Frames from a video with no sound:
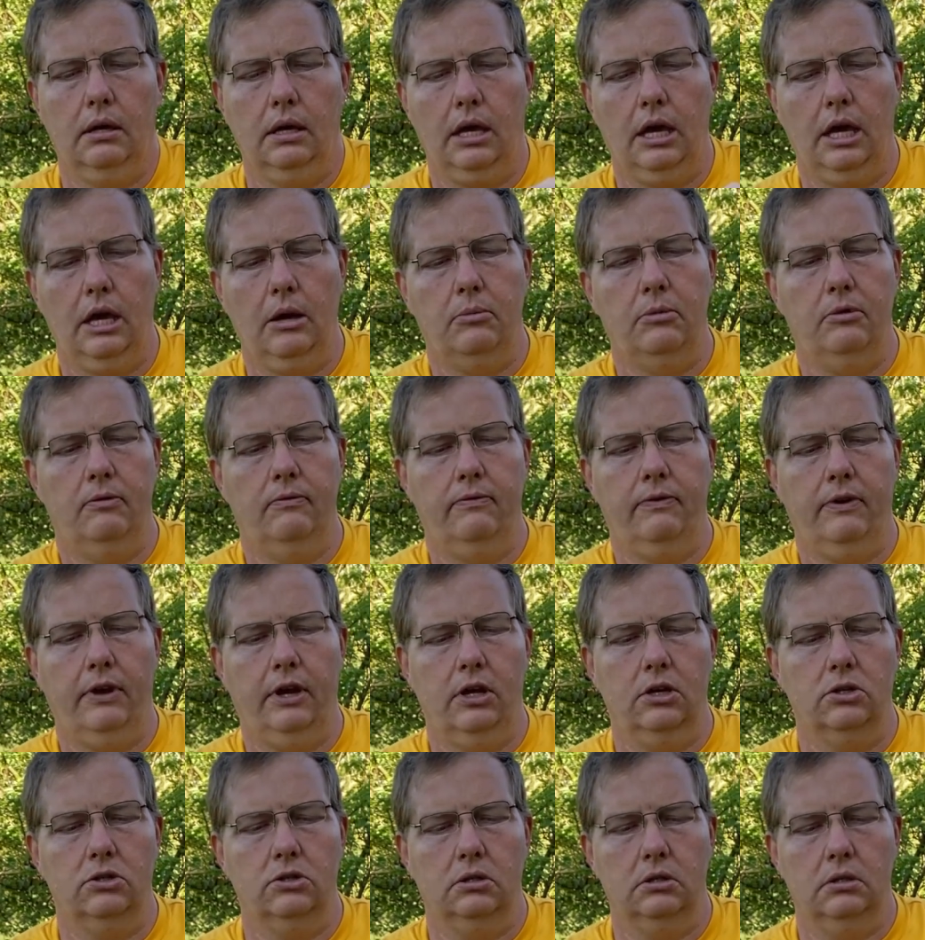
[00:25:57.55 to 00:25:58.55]
cabin
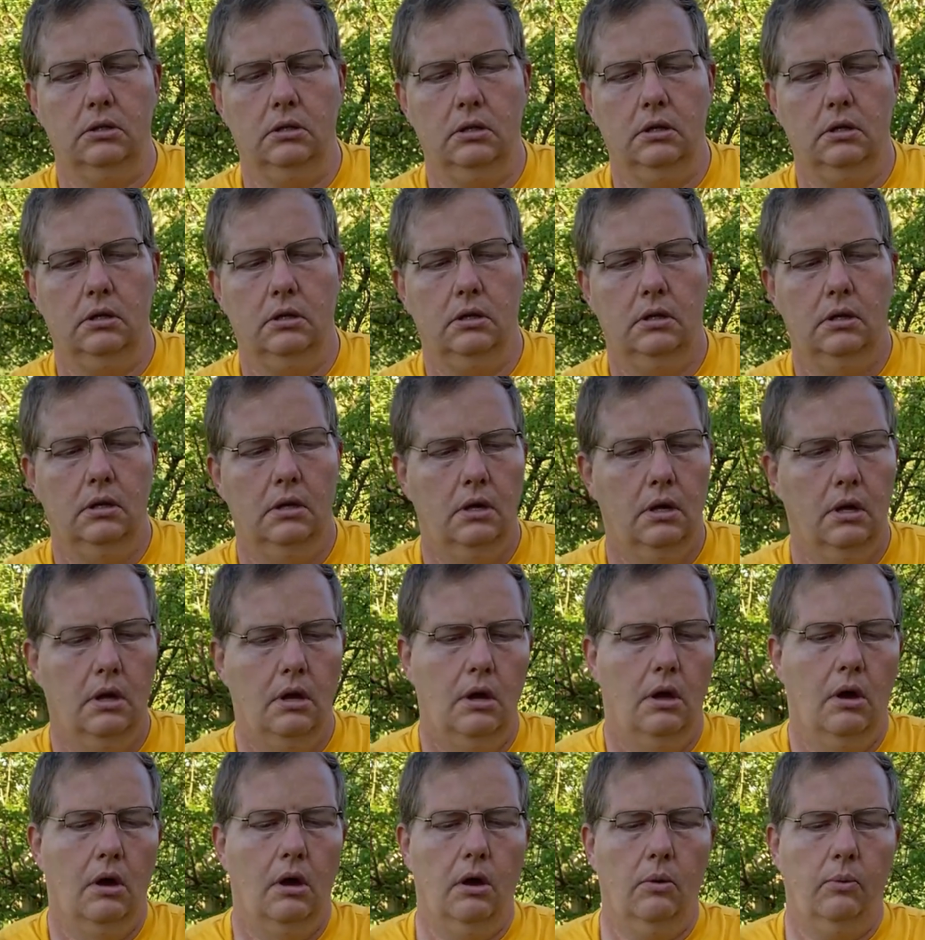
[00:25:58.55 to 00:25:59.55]
fashion
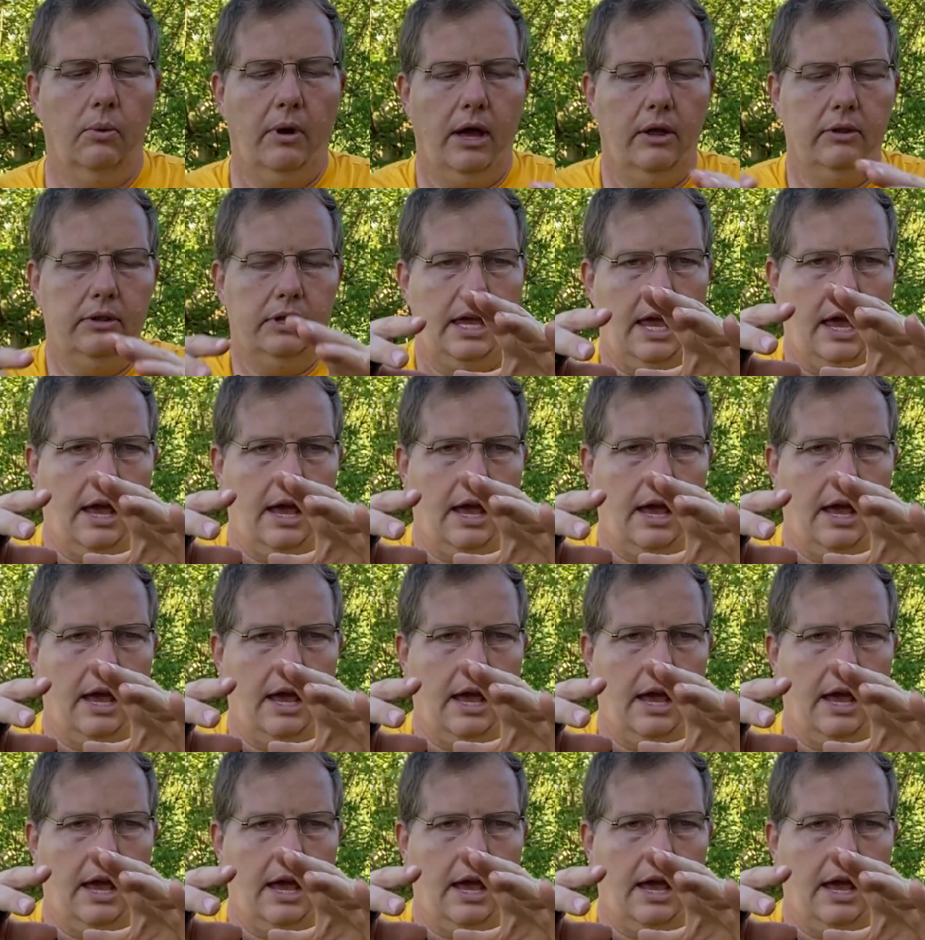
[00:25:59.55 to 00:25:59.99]
around the